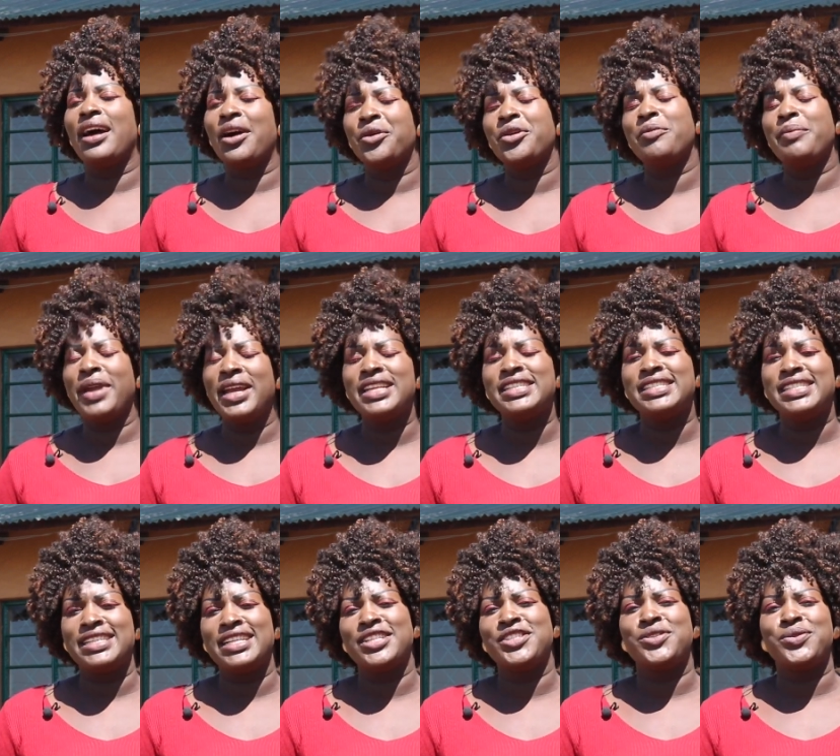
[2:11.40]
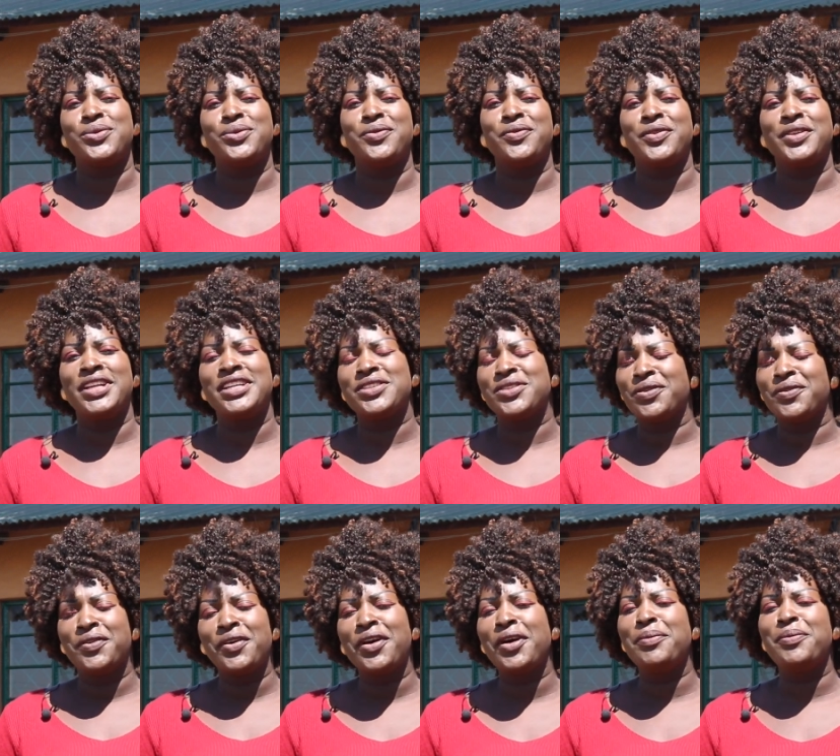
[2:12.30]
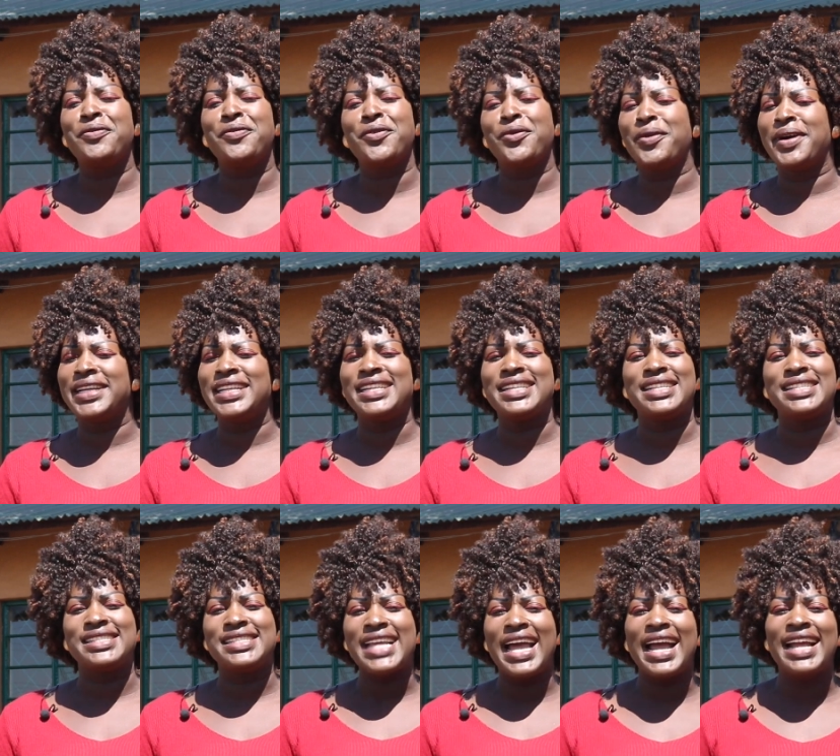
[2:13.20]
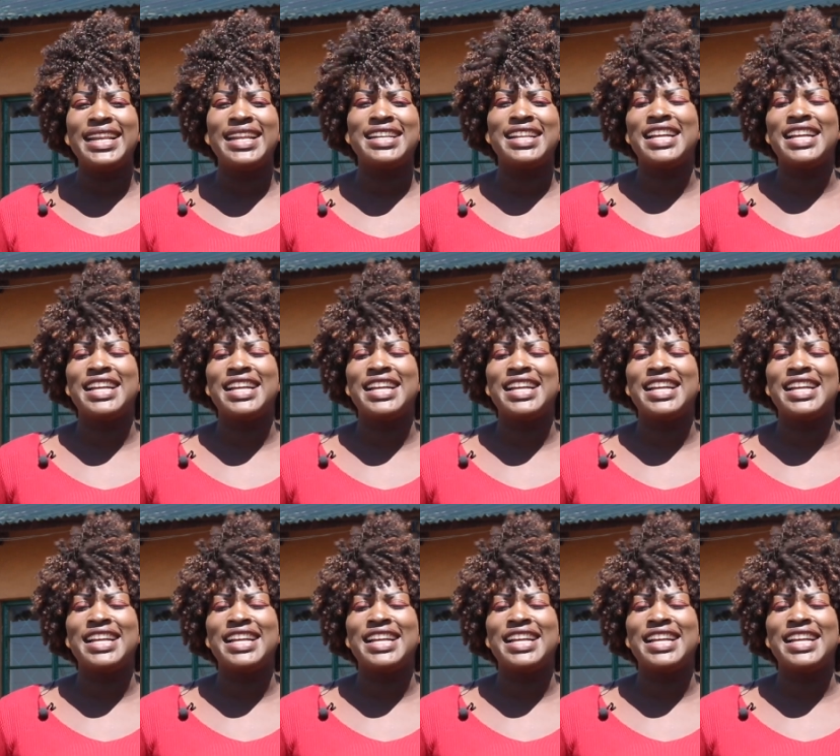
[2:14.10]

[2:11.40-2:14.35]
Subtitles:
I remain indebted to Village of Hope for what it has done.